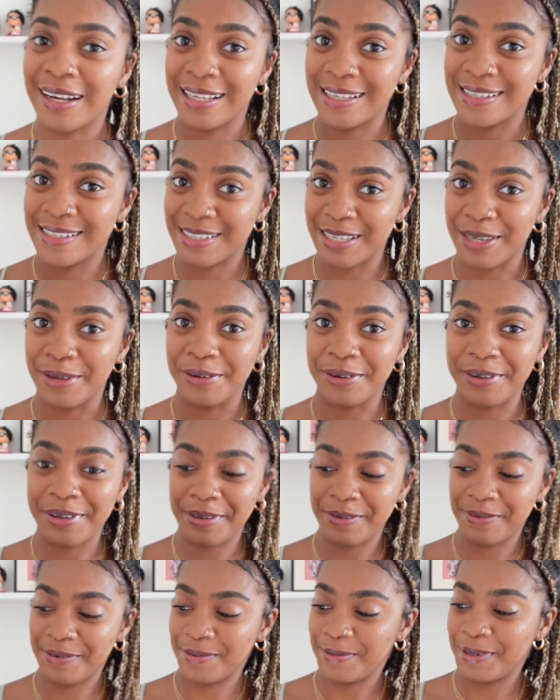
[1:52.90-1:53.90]
it's silk,
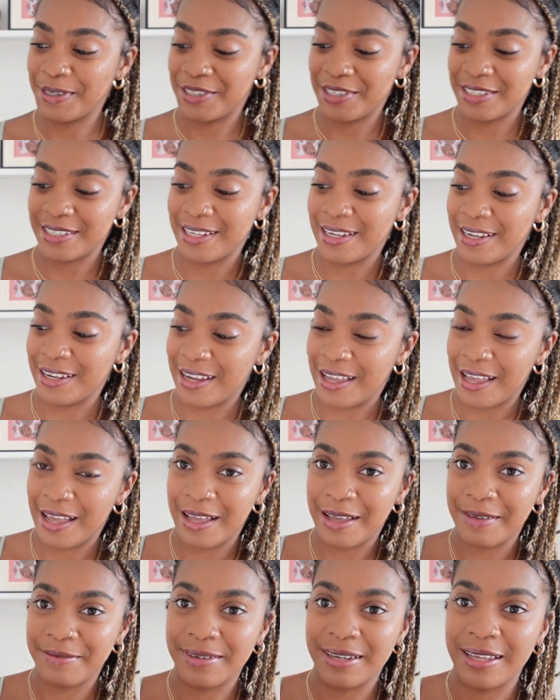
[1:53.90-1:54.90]
which is
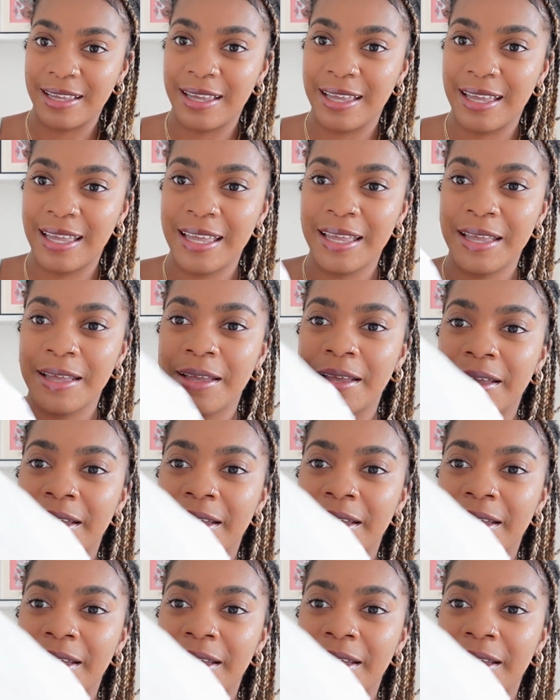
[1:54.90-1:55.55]
lovely.